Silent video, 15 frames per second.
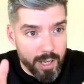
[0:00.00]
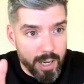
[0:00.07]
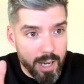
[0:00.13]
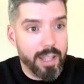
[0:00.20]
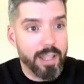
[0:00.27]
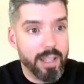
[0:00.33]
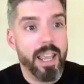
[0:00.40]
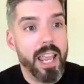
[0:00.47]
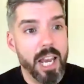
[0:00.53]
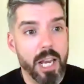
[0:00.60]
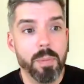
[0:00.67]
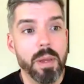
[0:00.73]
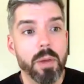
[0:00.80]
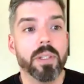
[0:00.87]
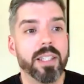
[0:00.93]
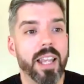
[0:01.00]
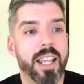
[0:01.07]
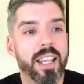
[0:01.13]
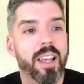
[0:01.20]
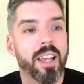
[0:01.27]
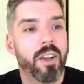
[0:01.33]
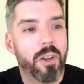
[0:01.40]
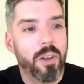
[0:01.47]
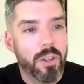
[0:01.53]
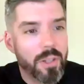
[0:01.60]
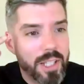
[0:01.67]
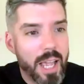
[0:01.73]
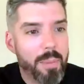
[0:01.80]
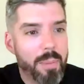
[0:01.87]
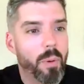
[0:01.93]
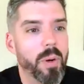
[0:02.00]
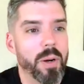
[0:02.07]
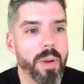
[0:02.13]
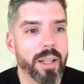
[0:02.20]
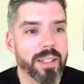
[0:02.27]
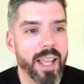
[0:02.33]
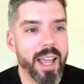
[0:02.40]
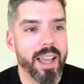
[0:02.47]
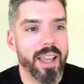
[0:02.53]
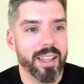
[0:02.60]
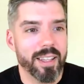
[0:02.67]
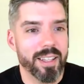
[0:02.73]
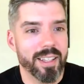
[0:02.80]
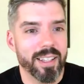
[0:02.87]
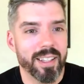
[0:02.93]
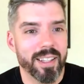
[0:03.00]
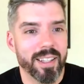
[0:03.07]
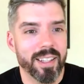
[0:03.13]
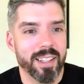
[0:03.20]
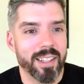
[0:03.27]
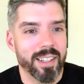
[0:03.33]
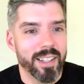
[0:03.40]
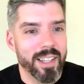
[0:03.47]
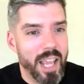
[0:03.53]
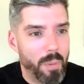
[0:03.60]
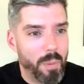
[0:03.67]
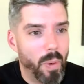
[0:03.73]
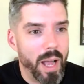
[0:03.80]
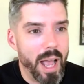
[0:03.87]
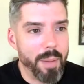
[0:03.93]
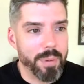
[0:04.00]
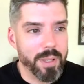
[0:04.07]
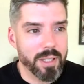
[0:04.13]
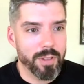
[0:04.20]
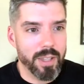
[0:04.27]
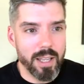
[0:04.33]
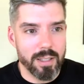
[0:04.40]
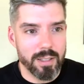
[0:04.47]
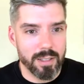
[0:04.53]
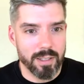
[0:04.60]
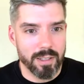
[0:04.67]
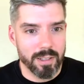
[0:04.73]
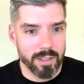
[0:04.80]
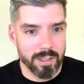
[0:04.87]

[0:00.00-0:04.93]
and then the enemy would say, yeah, but what about that? Yeah, but what happens if this?